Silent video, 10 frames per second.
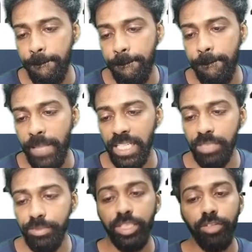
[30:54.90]
Next,
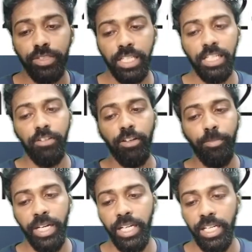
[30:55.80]
Ministry of Skill
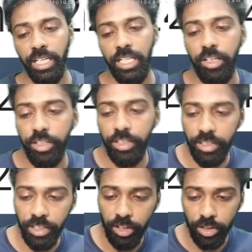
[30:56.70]
Development and
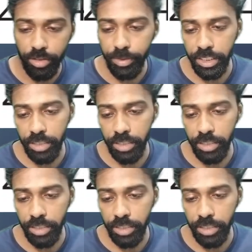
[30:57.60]
Entrepreneurship